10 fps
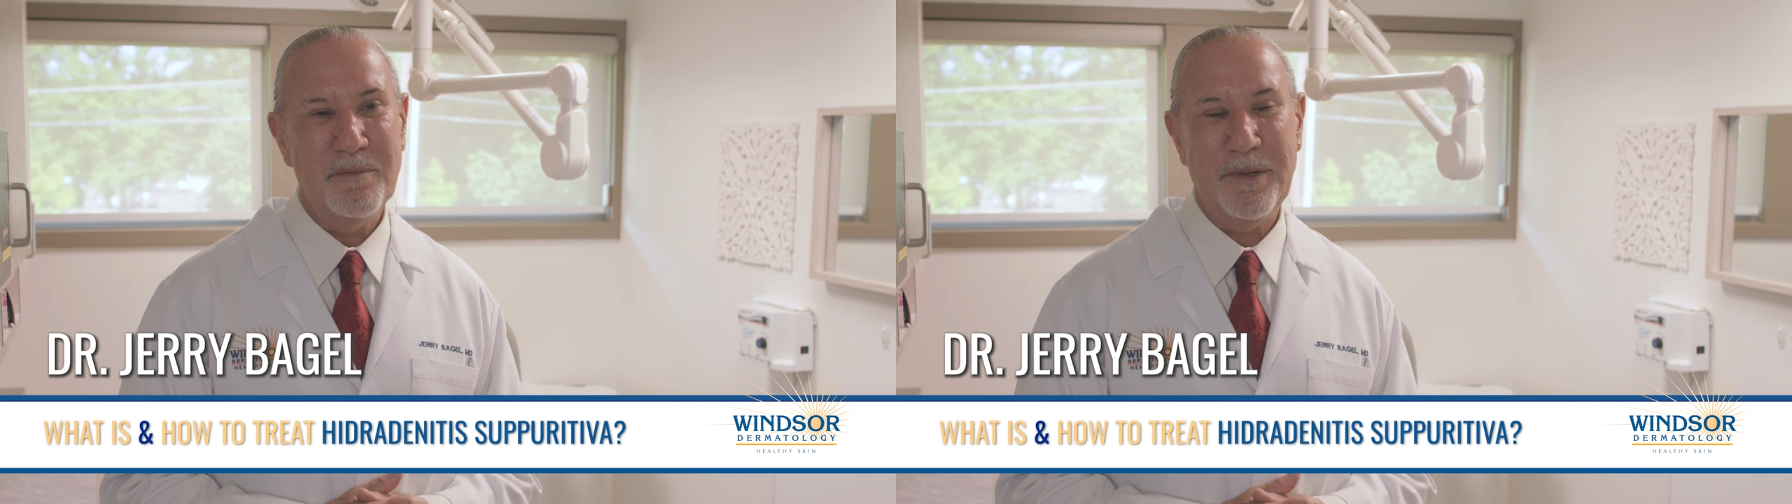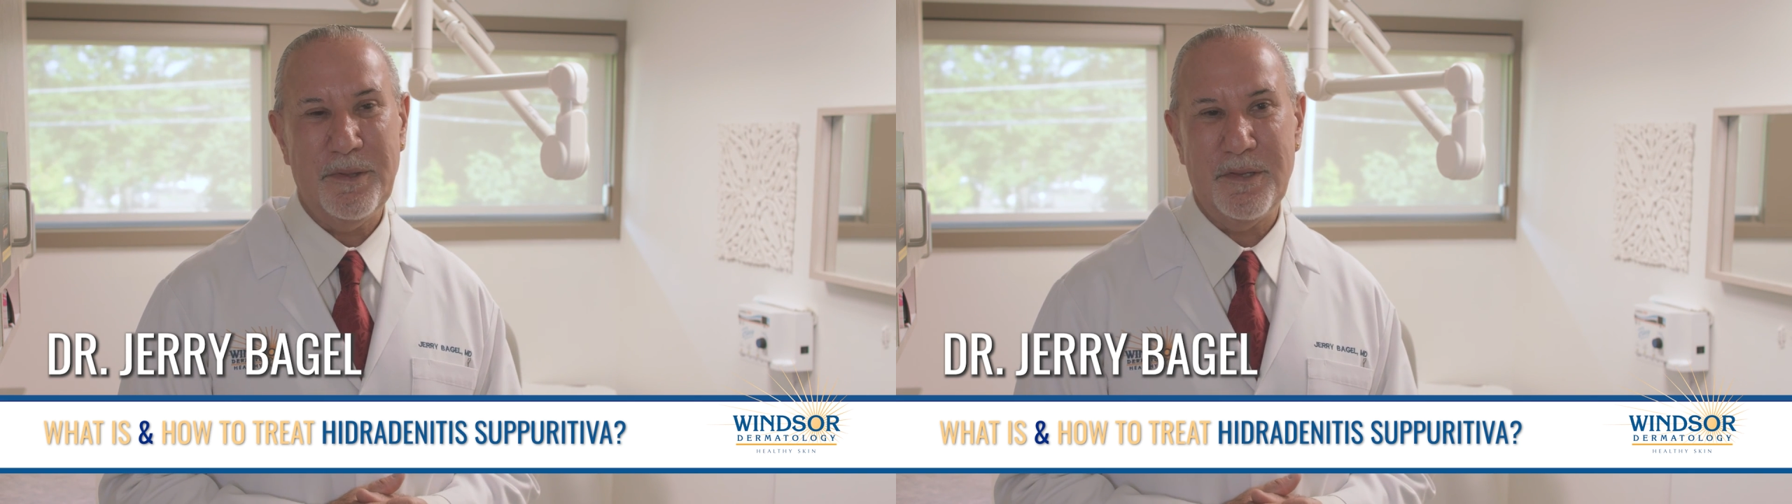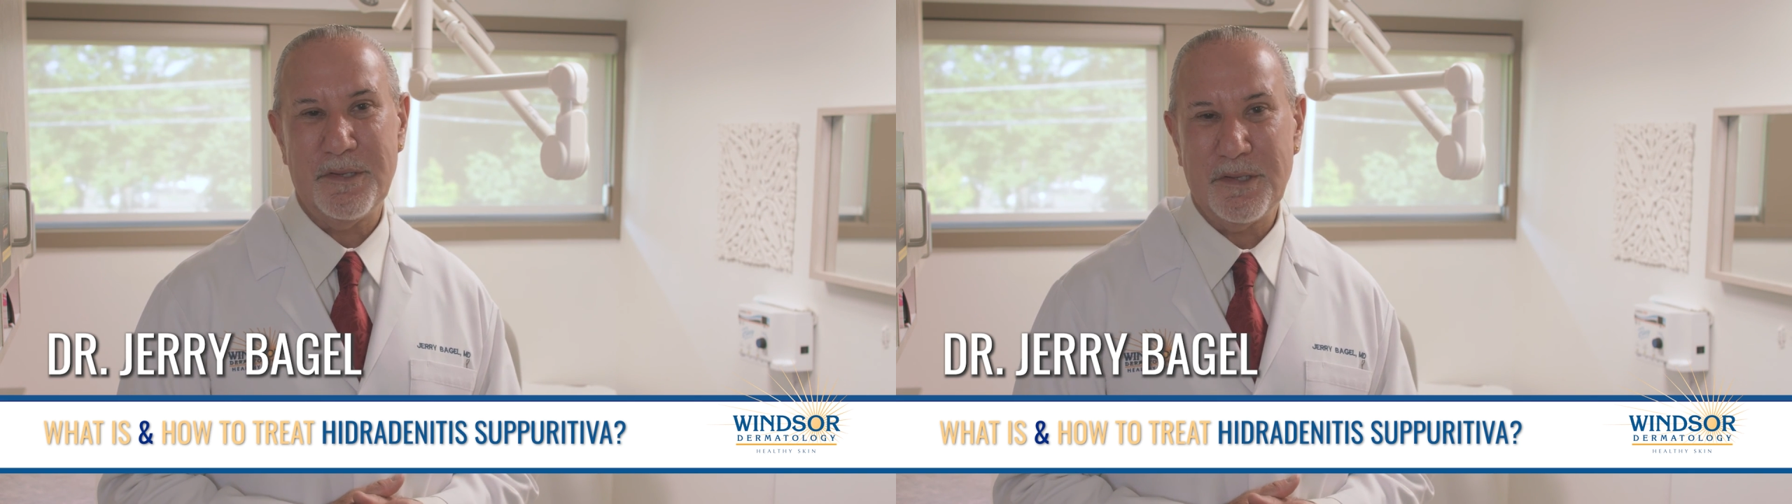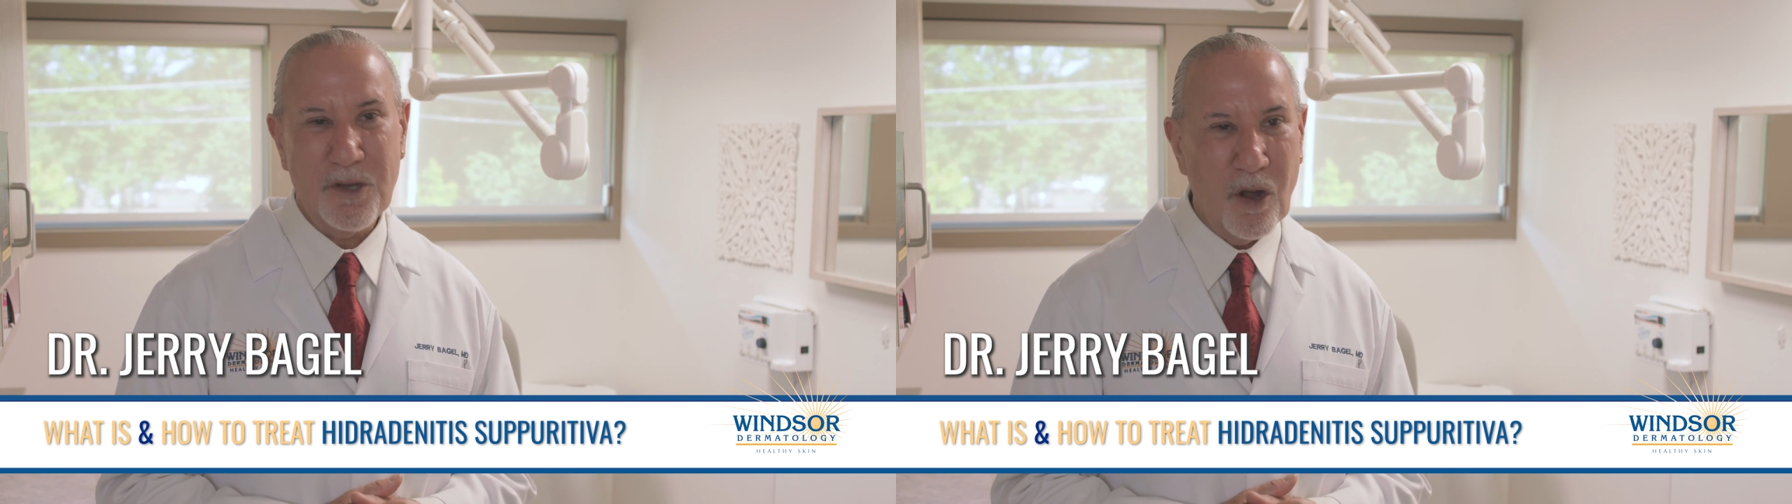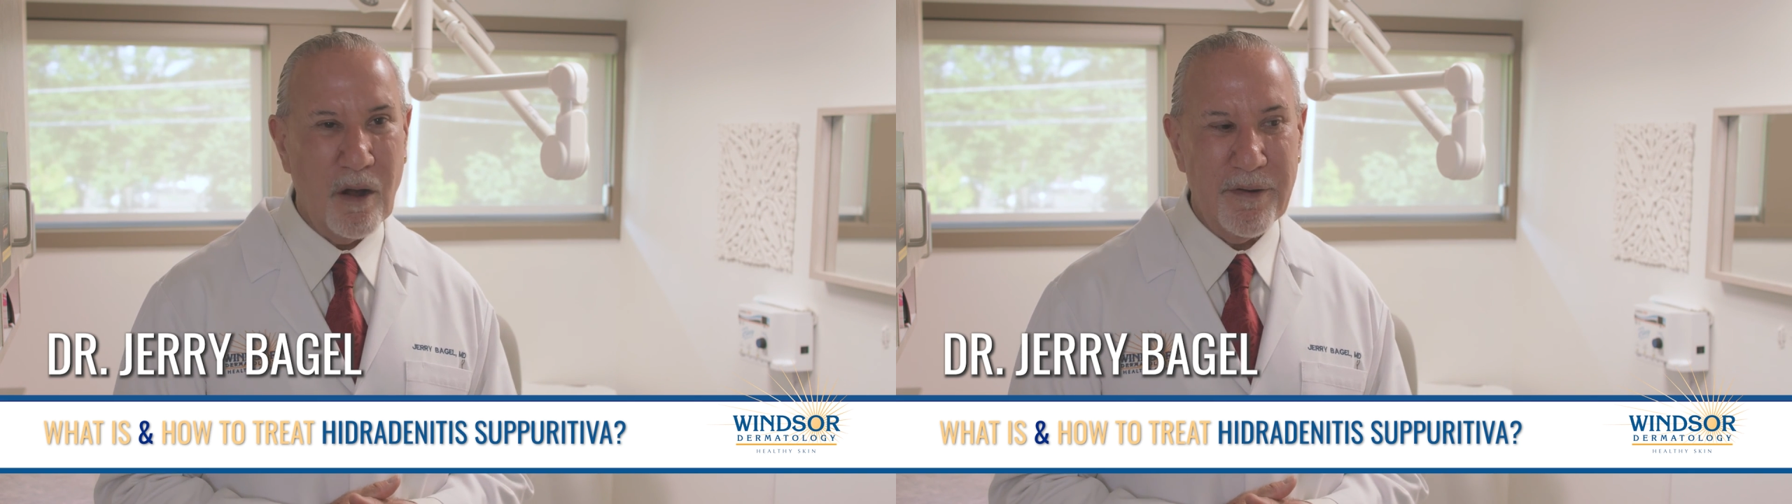but the
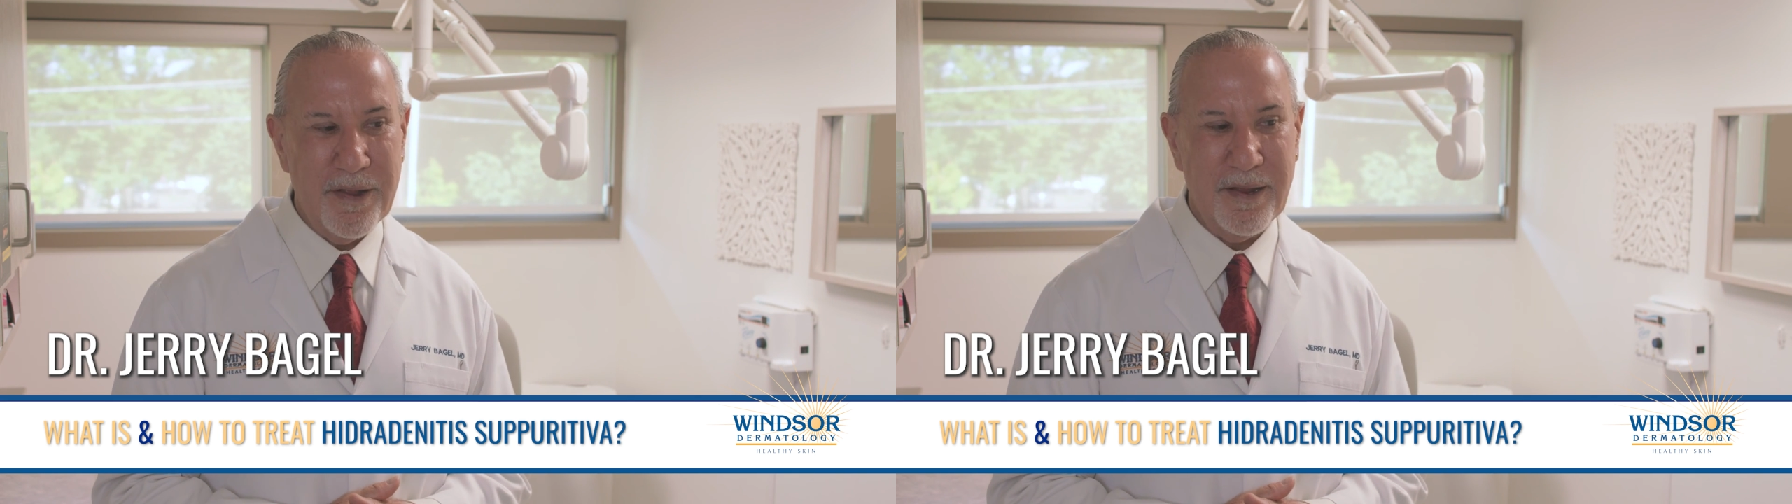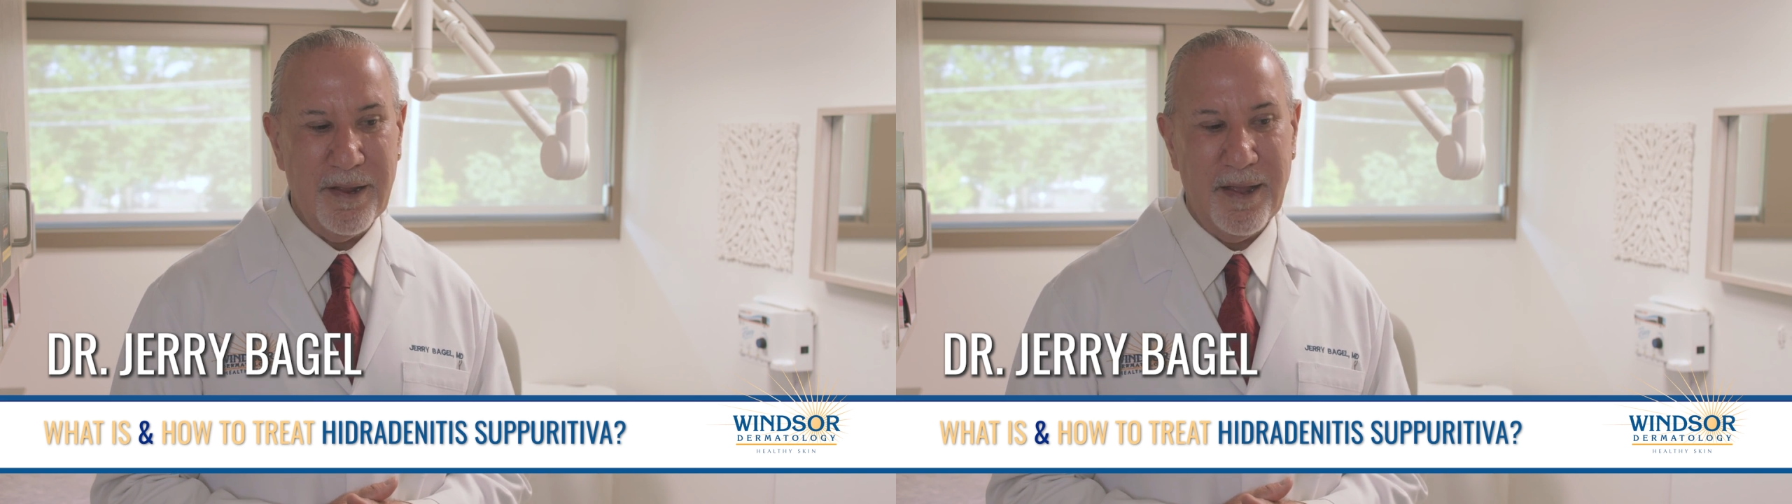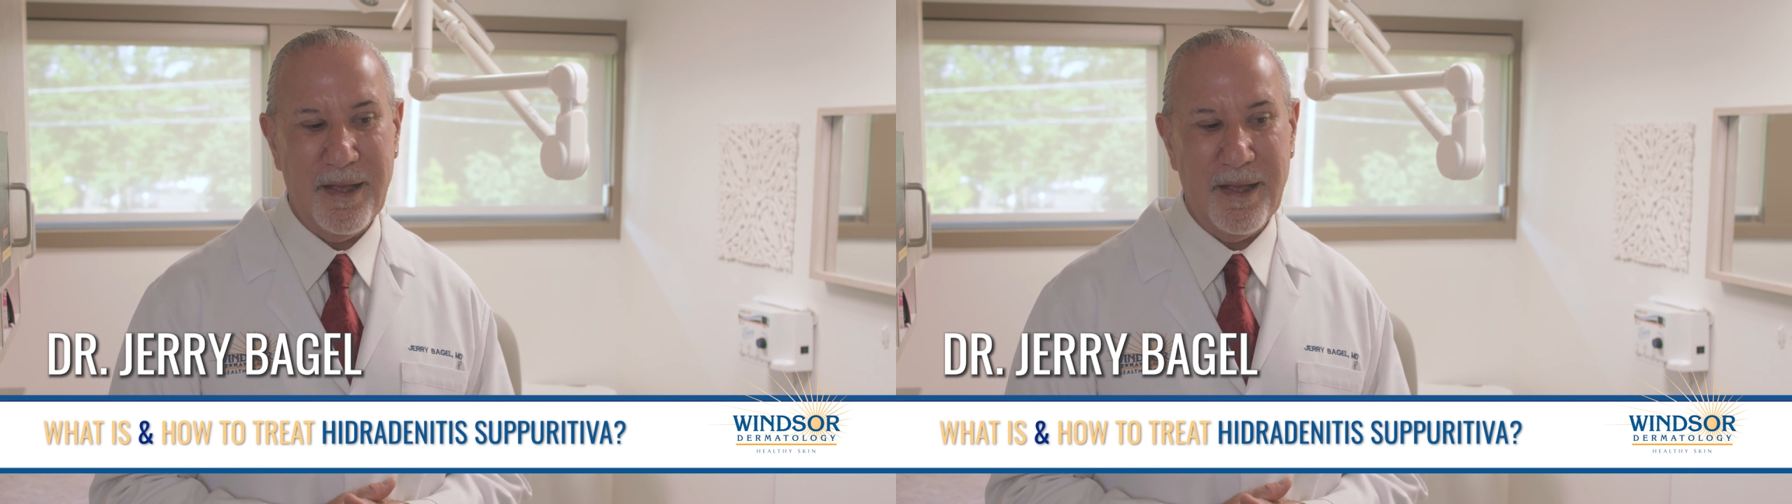scarring